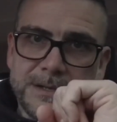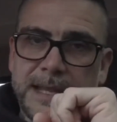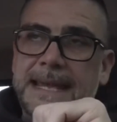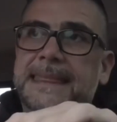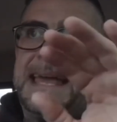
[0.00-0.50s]

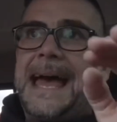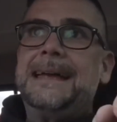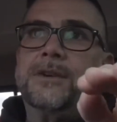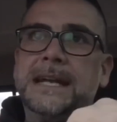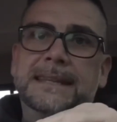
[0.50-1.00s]
Like
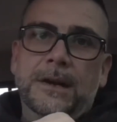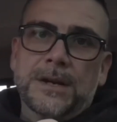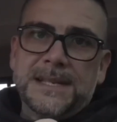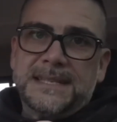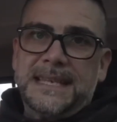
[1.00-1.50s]
that right there
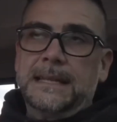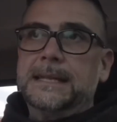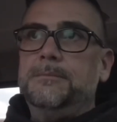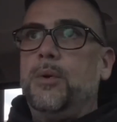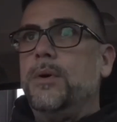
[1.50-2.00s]
is a
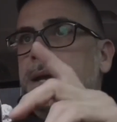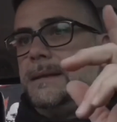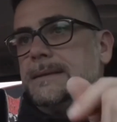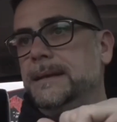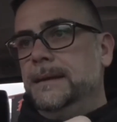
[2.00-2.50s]
selling point.